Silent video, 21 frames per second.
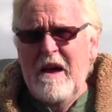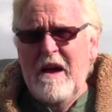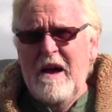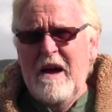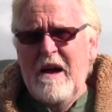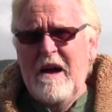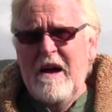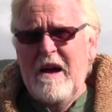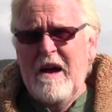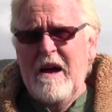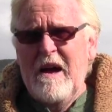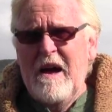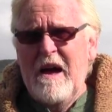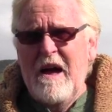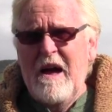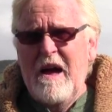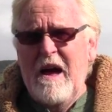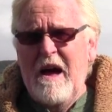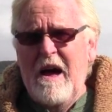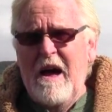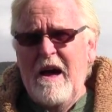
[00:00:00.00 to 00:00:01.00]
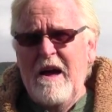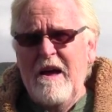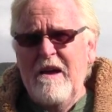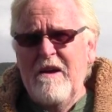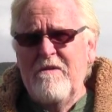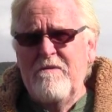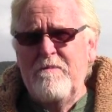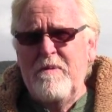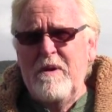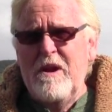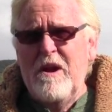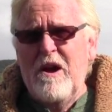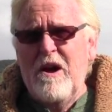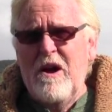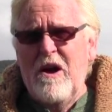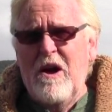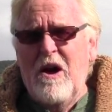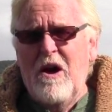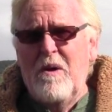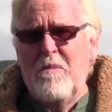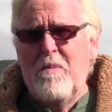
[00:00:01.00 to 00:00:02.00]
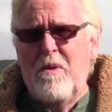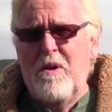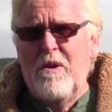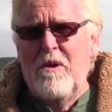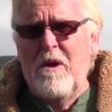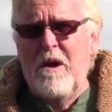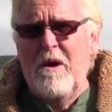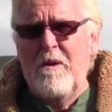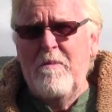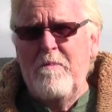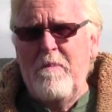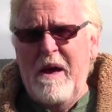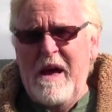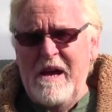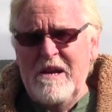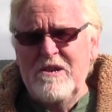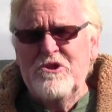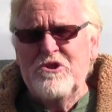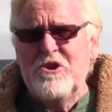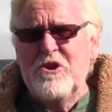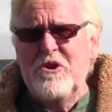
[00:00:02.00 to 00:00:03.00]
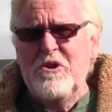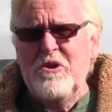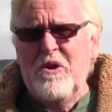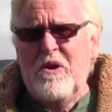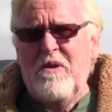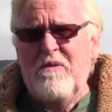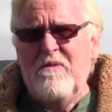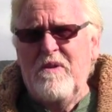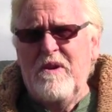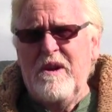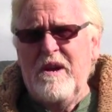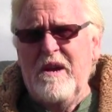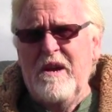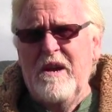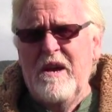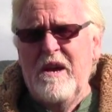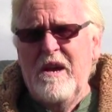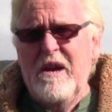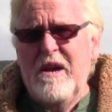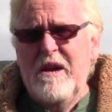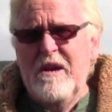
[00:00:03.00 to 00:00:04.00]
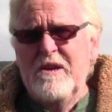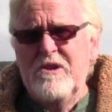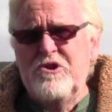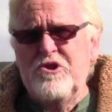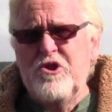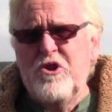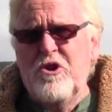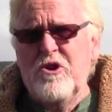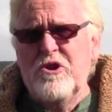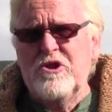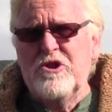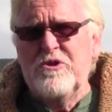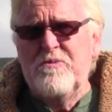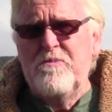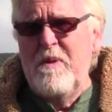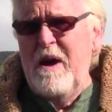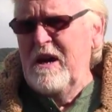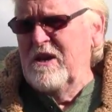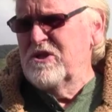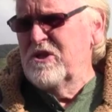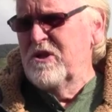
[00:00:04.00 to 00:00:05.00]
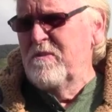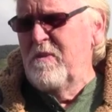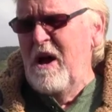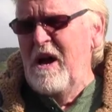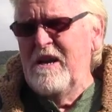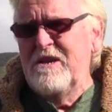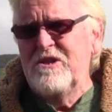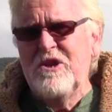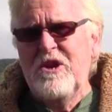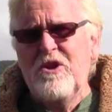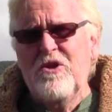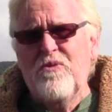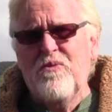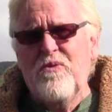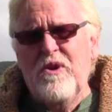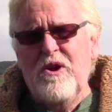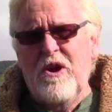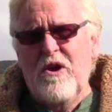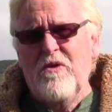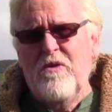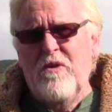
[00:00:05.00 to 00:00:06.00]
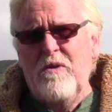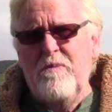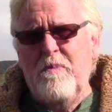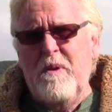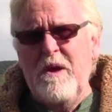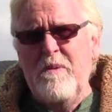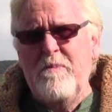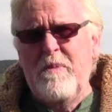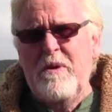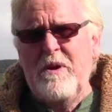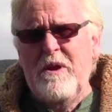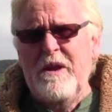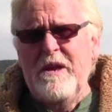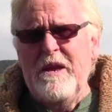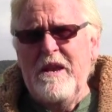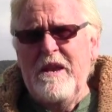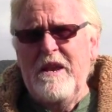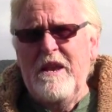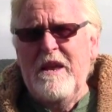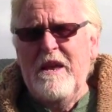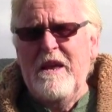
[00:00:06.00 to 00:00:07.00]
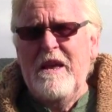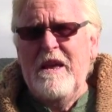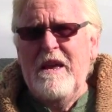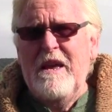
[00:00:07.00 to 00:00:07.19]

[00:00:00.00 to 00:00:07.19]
I have been a humble pastor of a church maximizing 300 people in